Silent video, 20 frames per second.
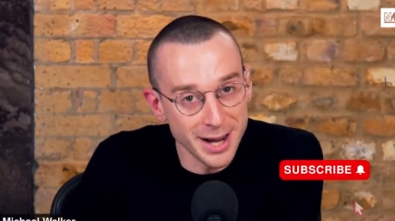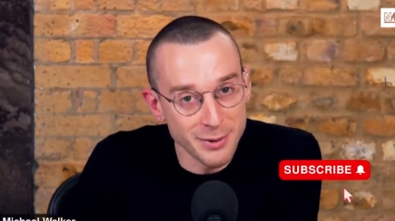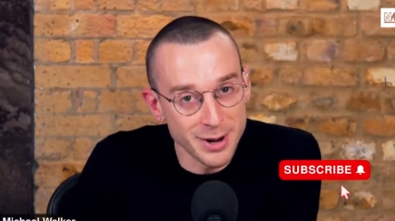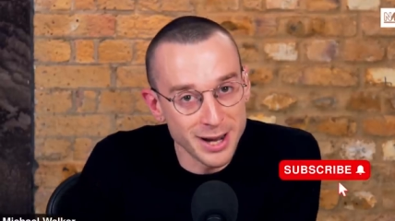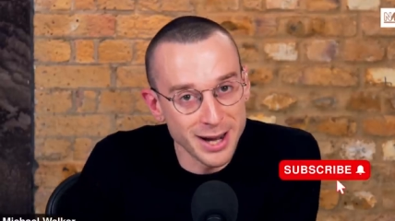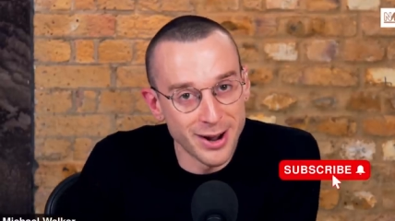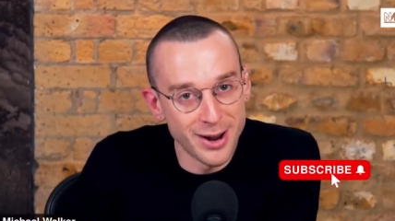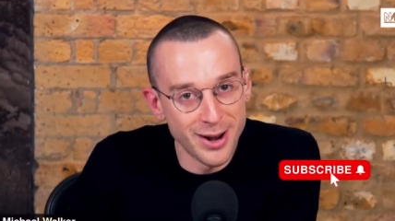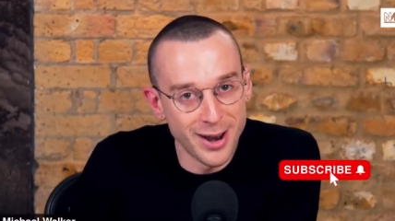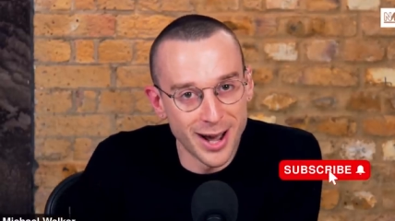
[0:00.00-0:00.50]
We
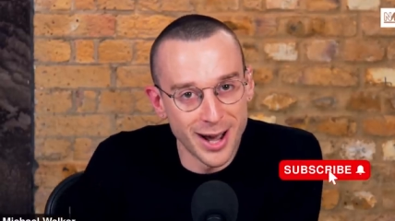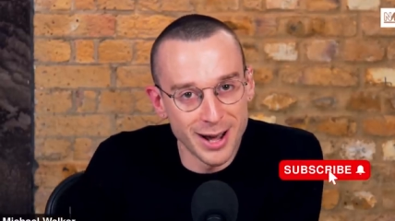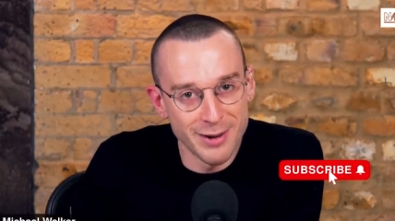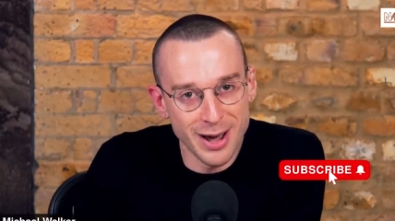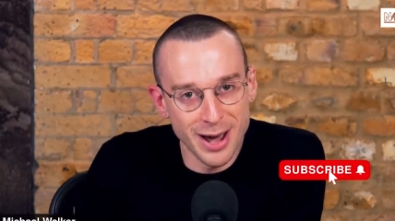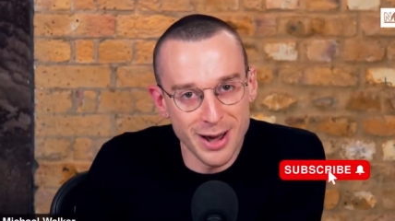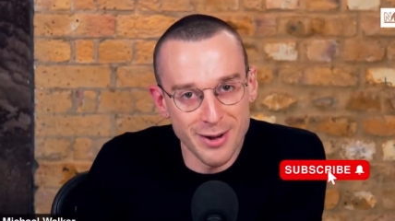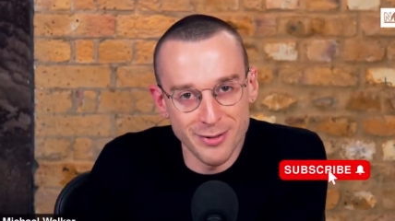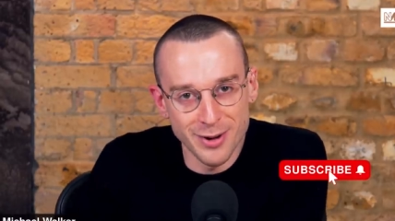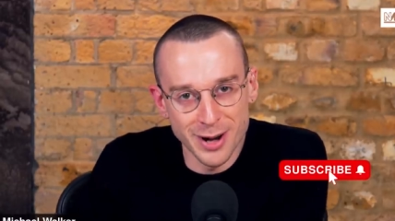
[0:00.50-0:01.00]
go live
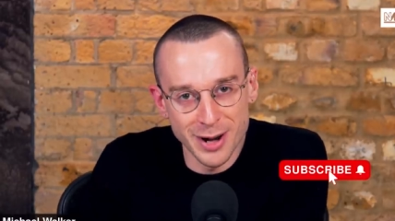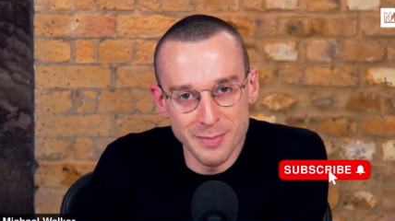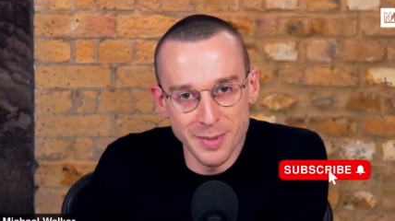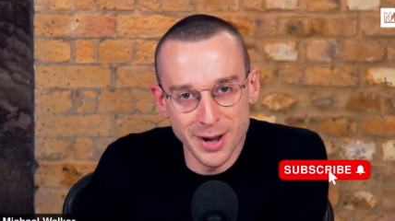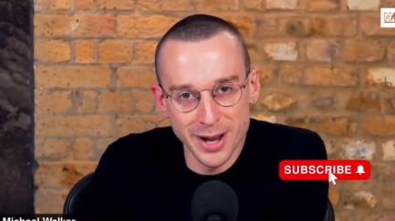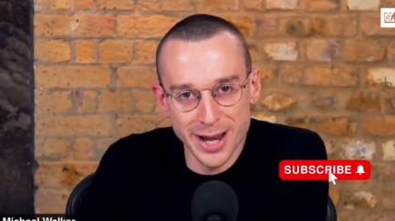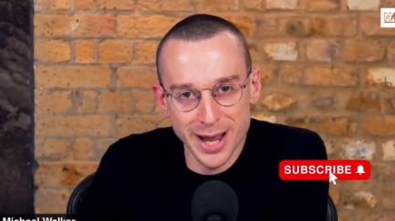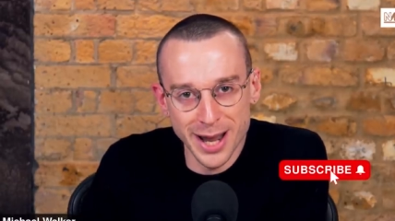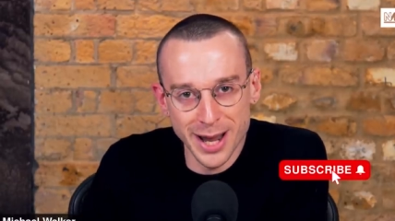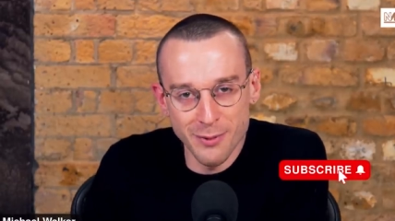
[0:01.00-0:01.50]
every
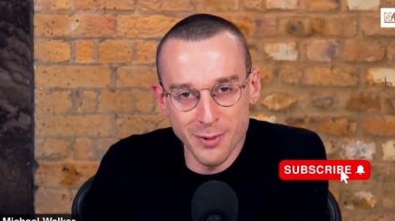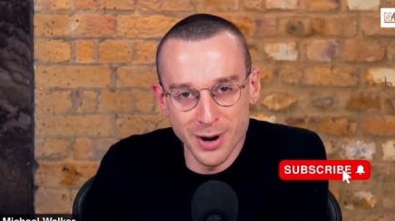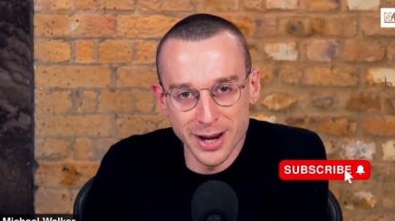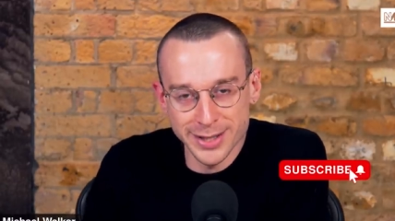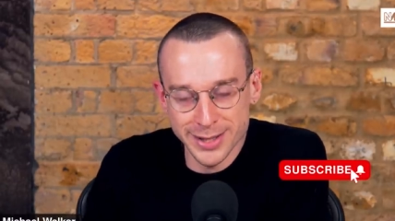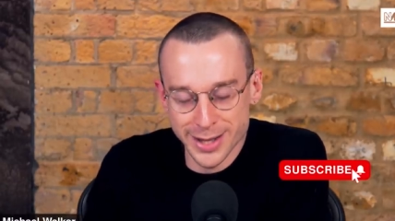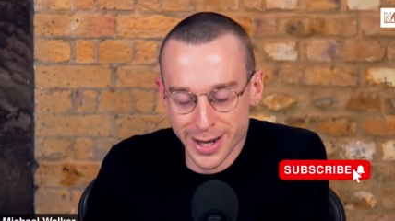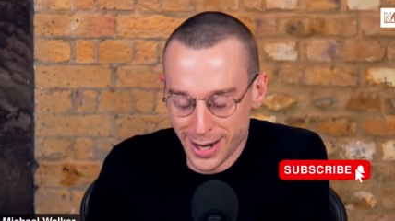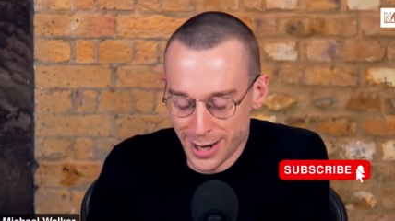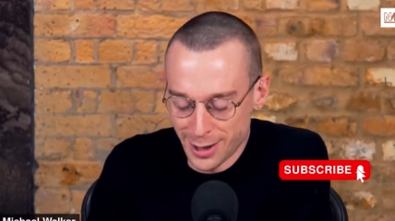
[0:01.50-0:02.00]
Monday,
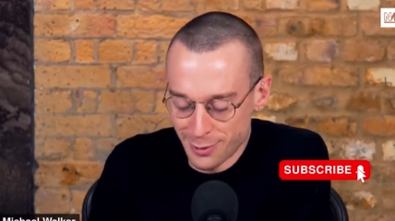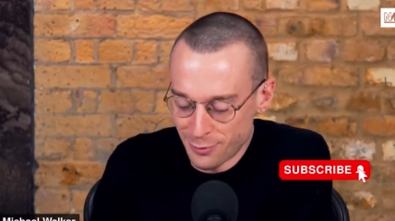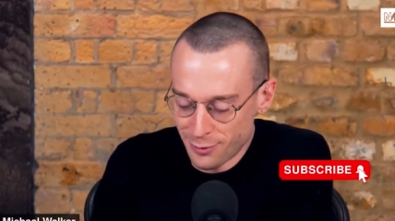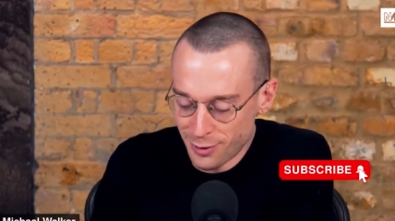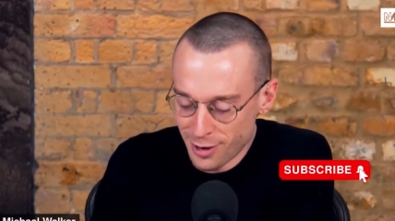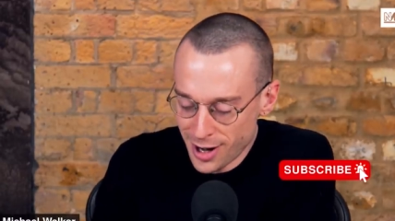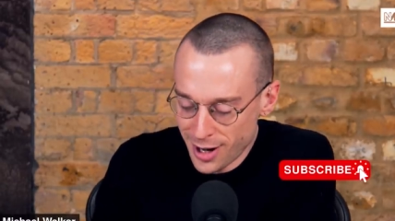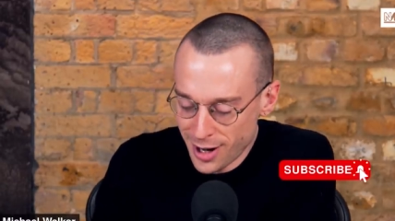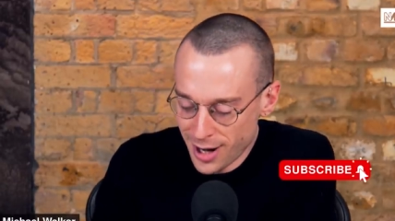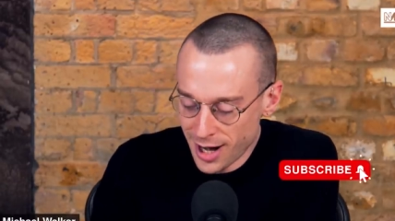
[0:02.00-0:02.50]
Wednesday, and
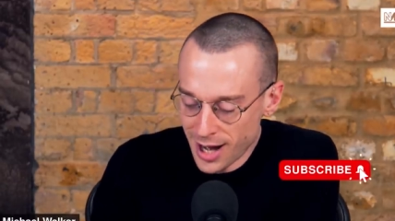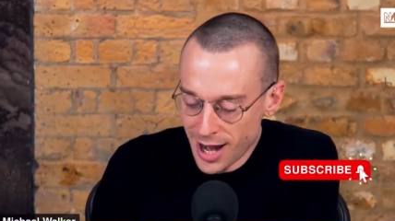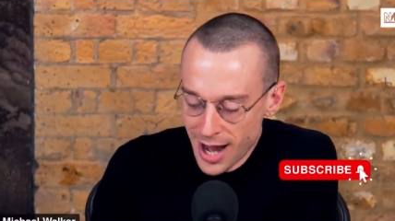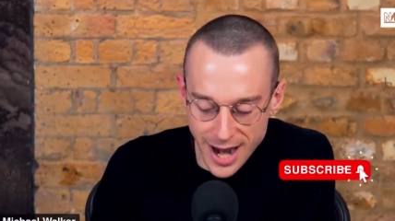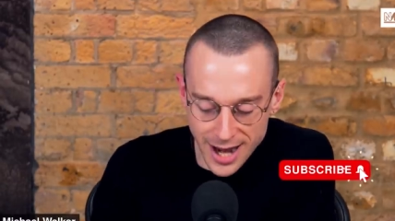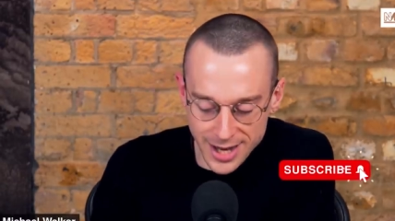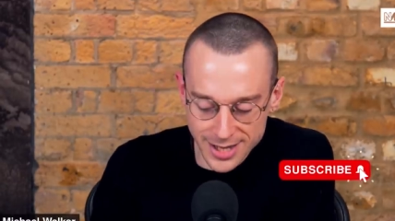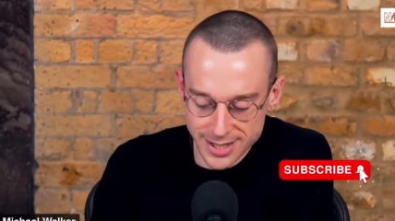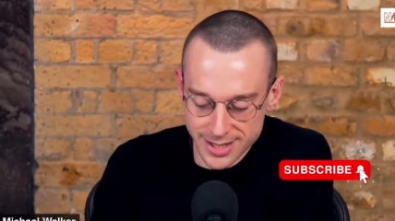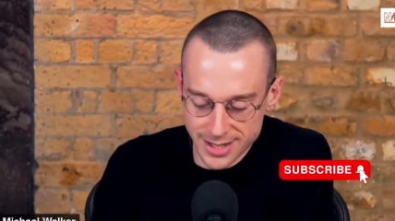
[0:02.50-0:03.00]
Friday
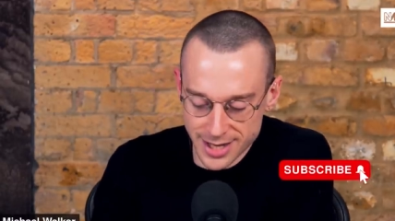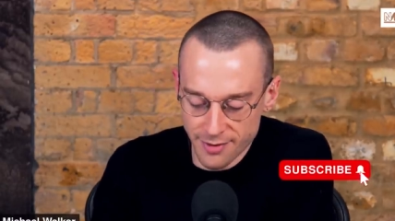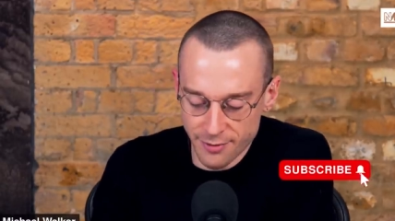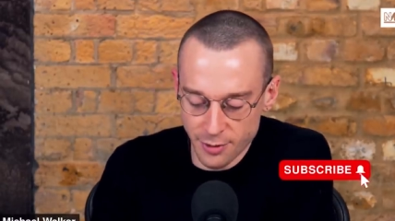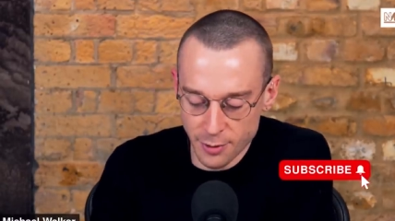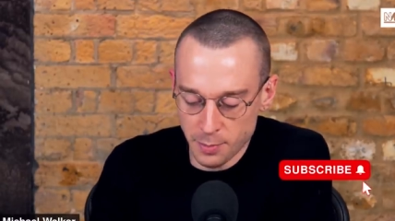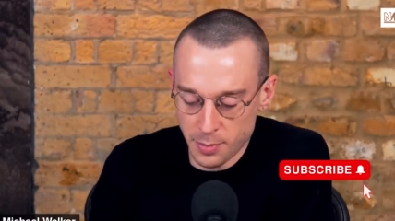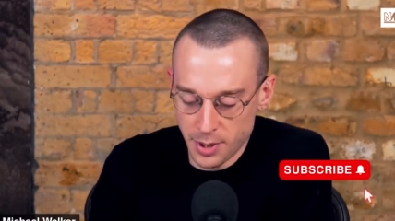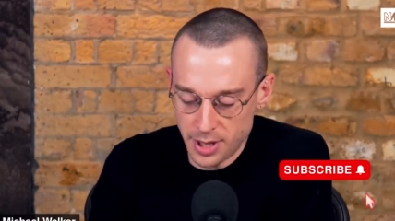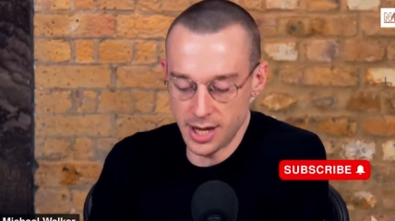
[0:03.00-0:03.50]
at
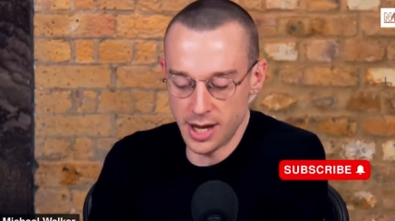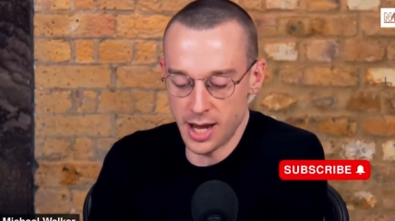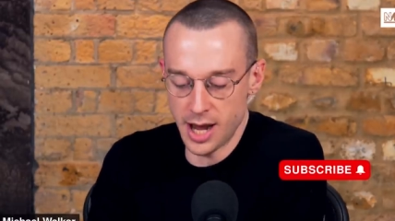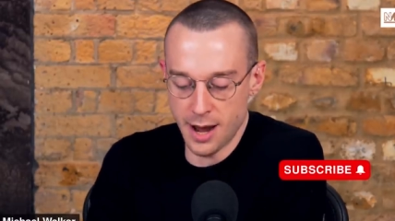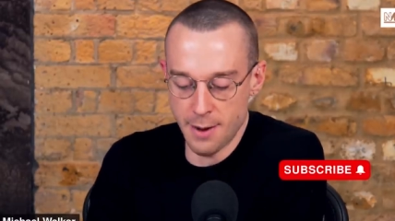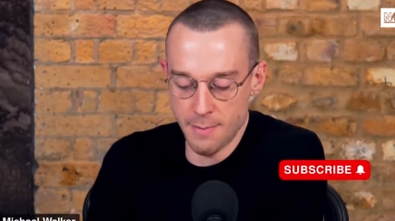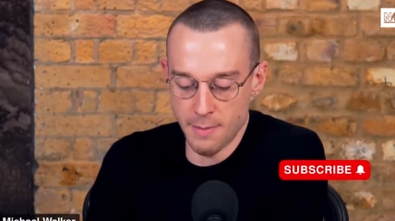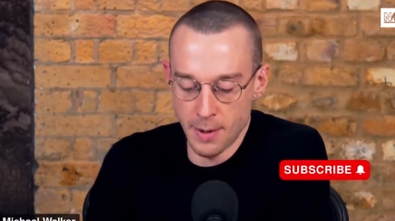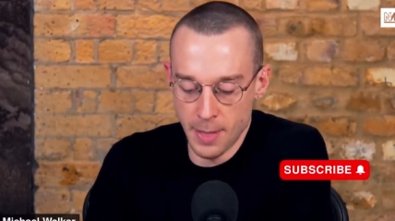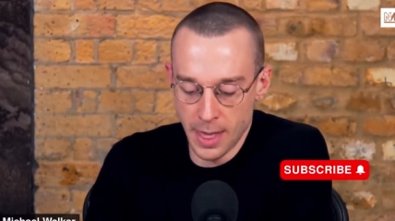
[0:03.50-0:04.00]
7
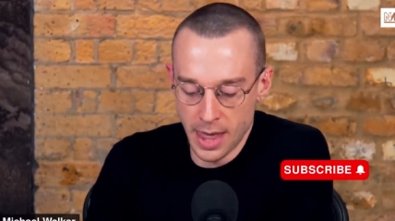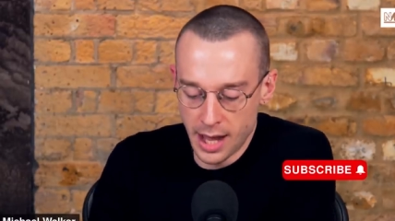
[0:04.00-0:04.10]
p.m.